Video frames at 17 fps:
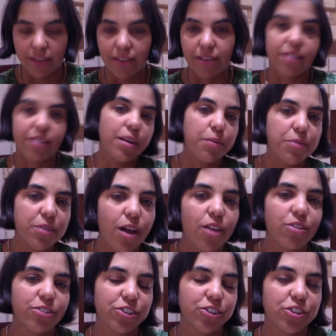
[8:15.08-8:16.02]
some
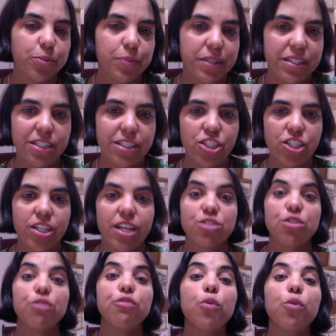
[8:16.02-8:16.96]
scholars interpret this teaching as
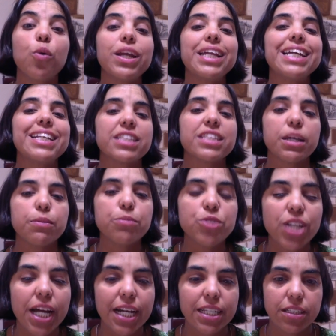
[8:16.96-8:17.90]
avoiding
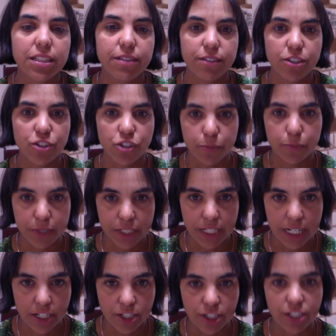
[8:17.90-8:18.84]
subjective
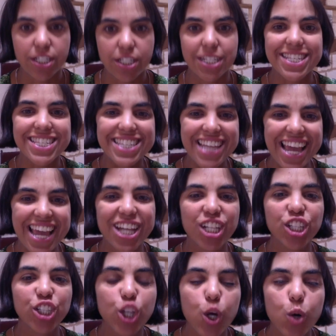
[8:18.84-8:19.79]
interpretation, to stay
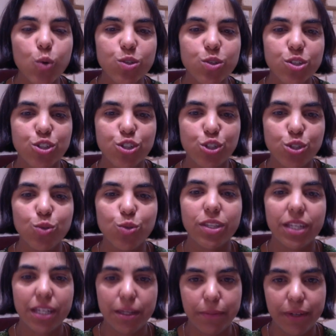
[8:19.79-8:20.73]
close to
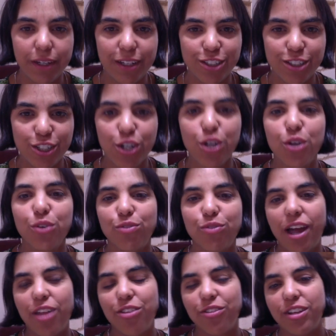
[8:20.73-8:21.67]
the image
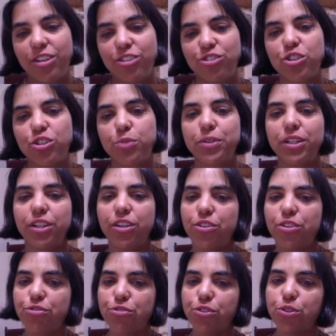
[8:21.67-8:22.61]
rather than interpreting
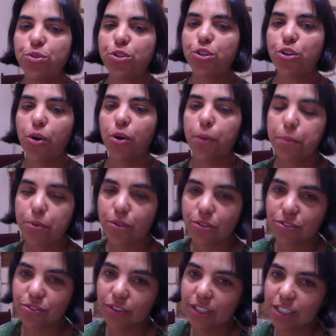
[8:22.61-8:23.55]
it through your own
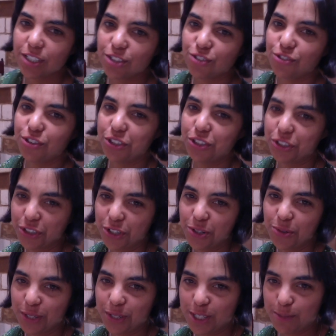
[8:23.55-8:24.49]
personal history or your
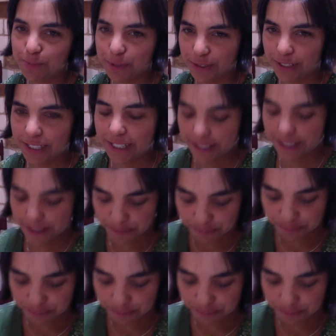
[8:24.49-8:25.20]
own experience.